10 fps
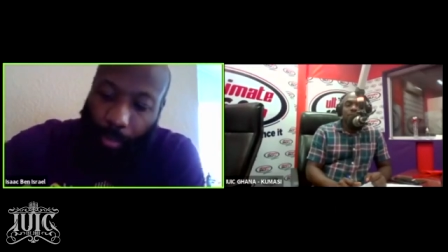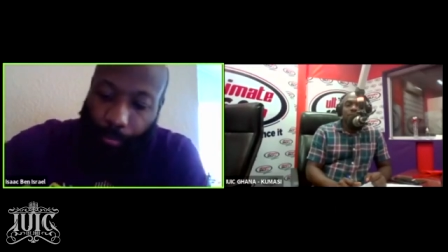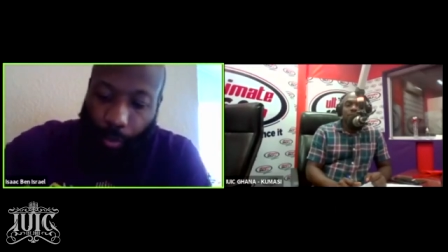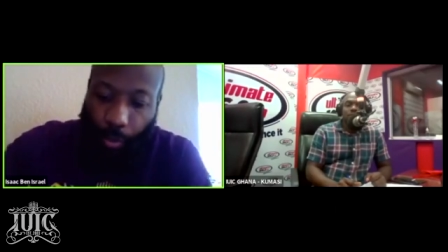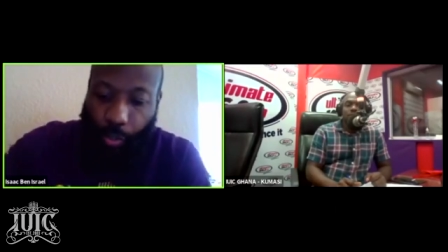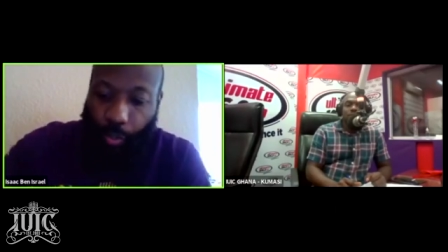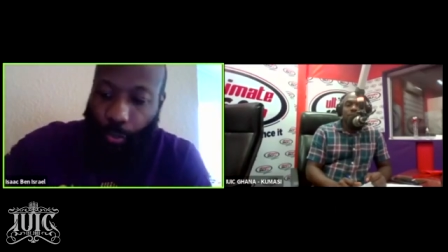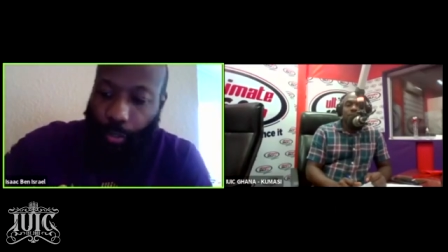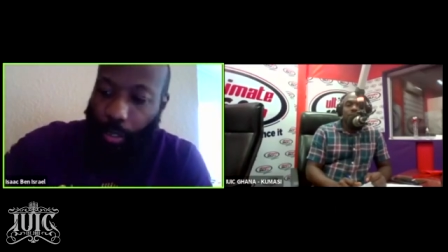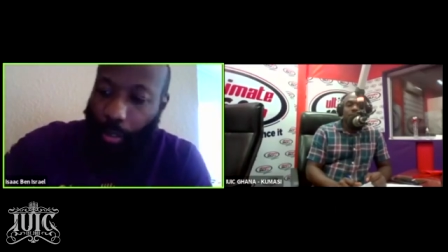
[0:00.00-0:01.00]
and verse
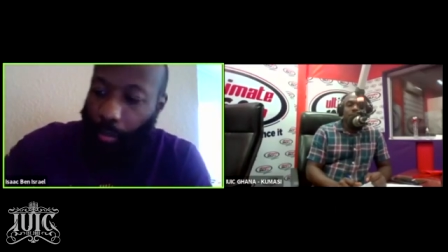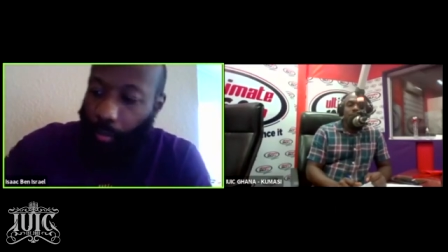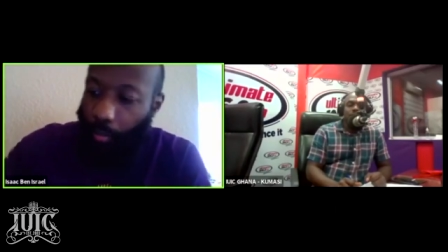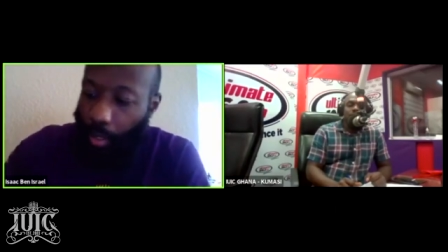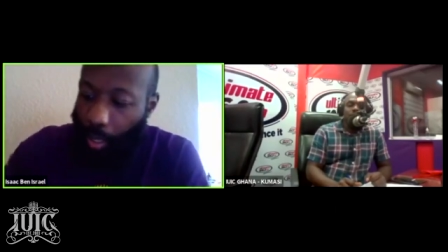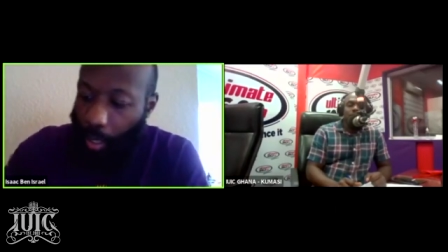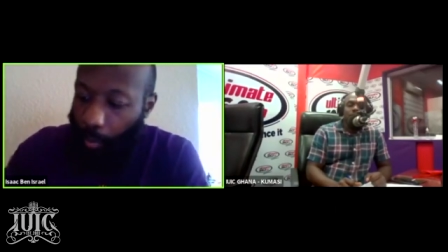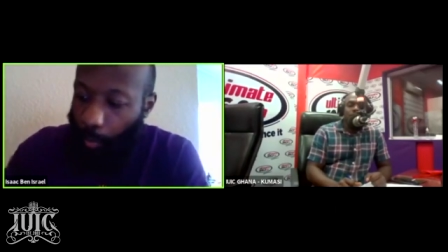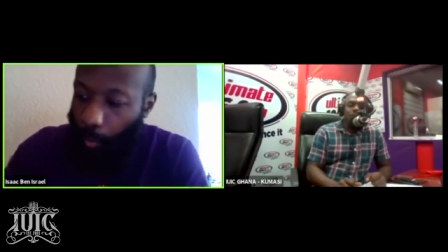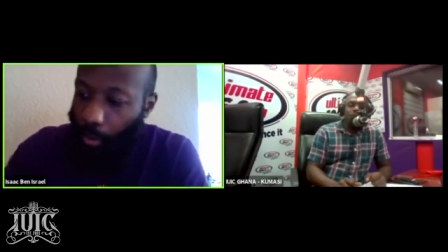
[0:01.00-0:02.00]
thirteen.
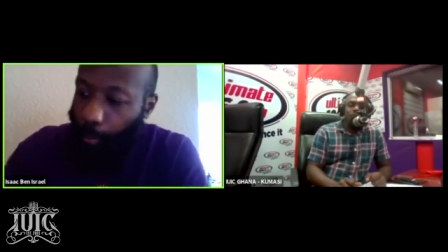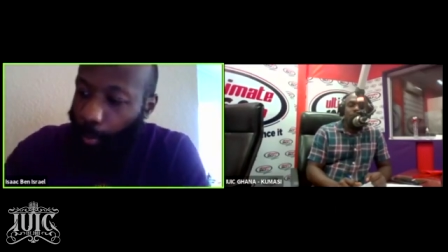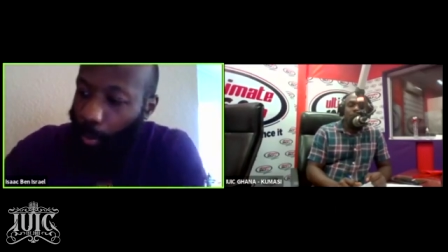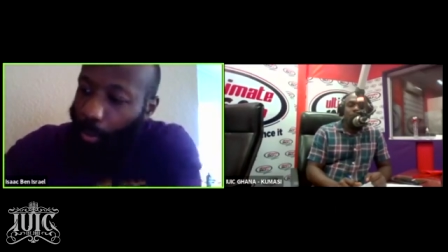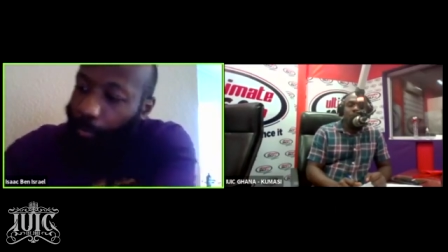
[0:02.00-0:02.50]
We want the book of